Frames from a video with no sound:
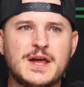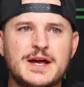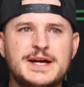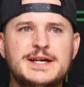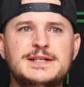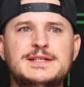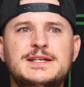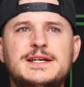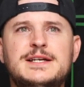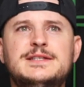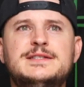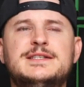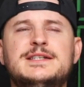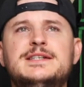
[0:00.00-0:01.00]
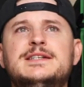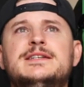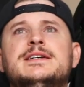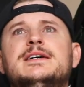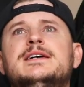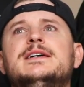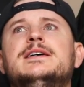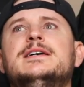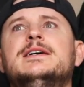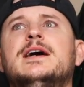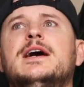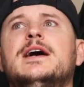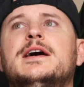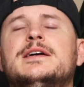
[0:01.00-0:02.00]
it did
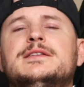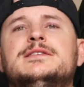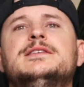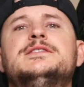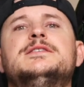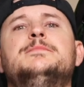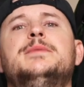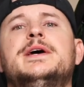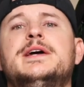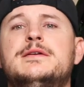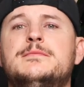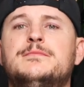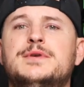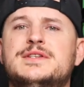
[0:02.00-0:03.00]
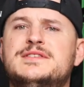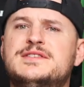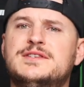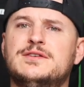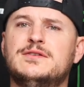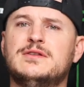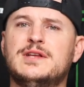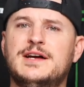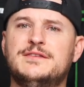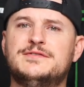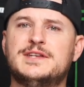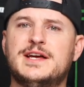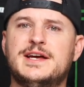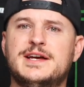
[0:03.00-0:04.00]
dissipate, but still
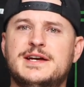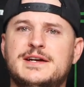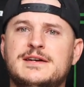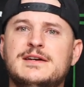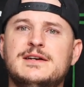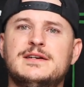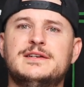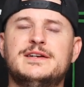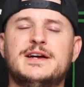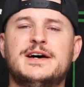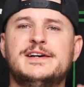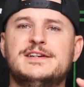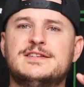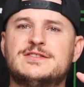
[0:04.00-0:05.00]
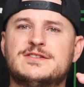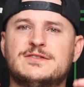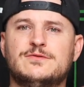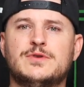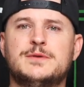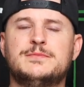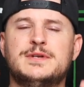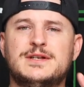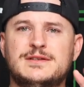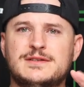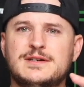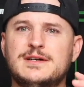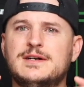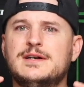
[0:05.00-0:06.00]
left a nice
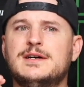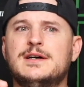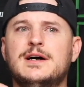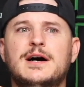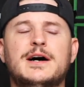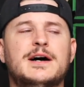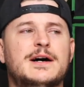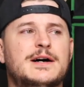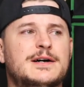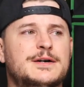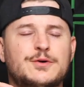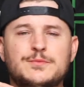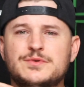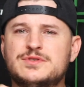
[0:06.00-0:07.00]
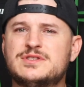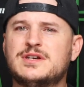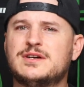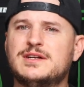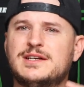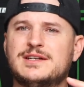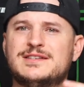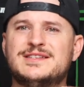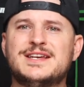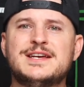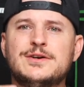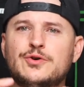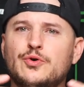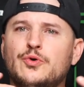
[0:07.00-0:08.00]
remnant, almost kind of like a
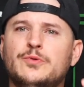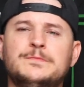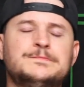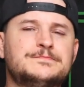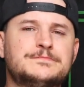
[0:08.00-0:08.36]
tingle